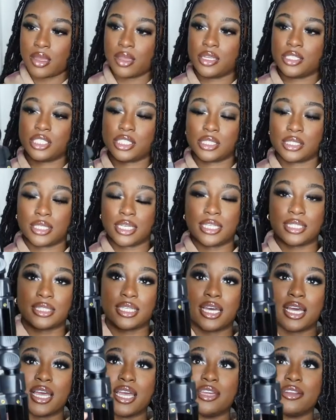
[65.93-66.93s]
Just like
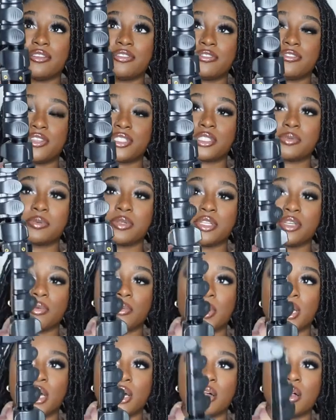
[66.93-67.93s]
that, and it fits pretty
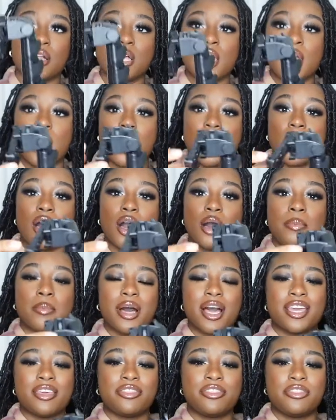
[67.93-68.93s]
well.
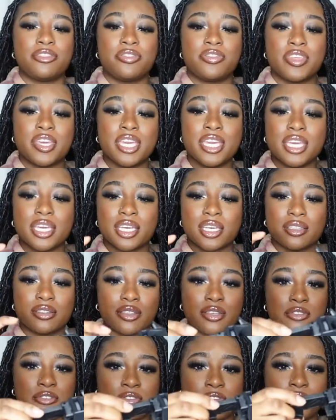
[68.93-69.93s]
I think
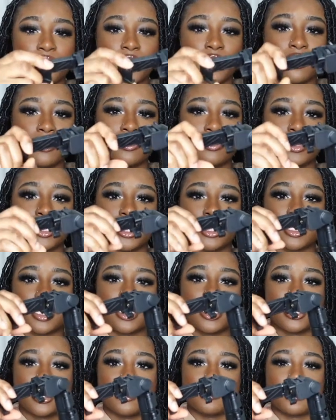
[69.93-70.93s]
the phone
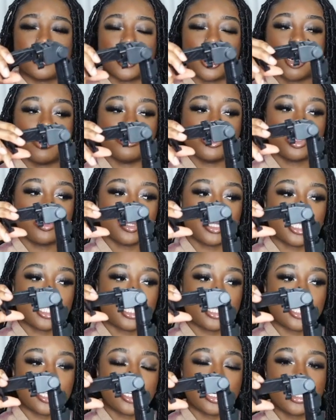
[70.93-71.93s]
clip comes with the
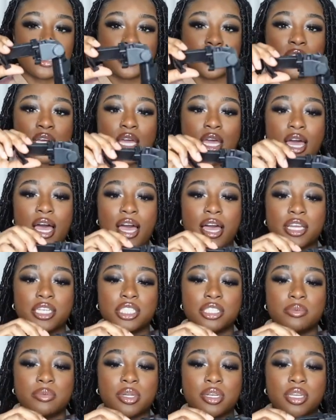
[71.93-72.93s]
stand. I
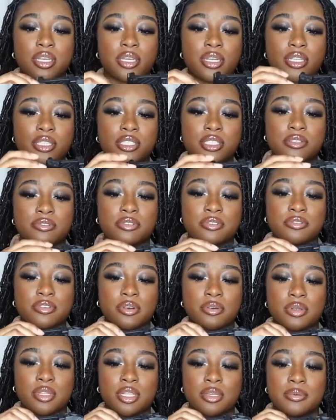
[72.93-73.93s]
actually want to get a different
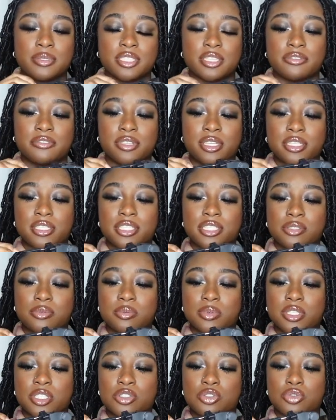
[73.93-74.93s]
phone clip because I feel like this
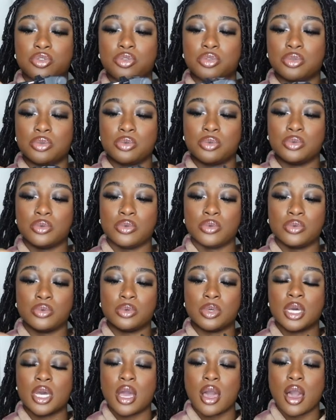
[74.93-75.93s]
one is too,
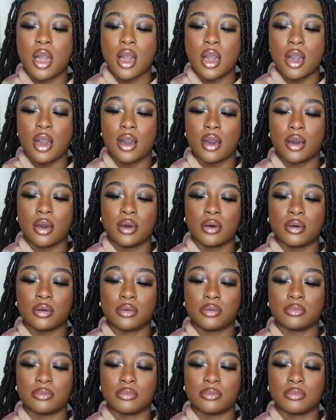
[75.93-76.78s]
I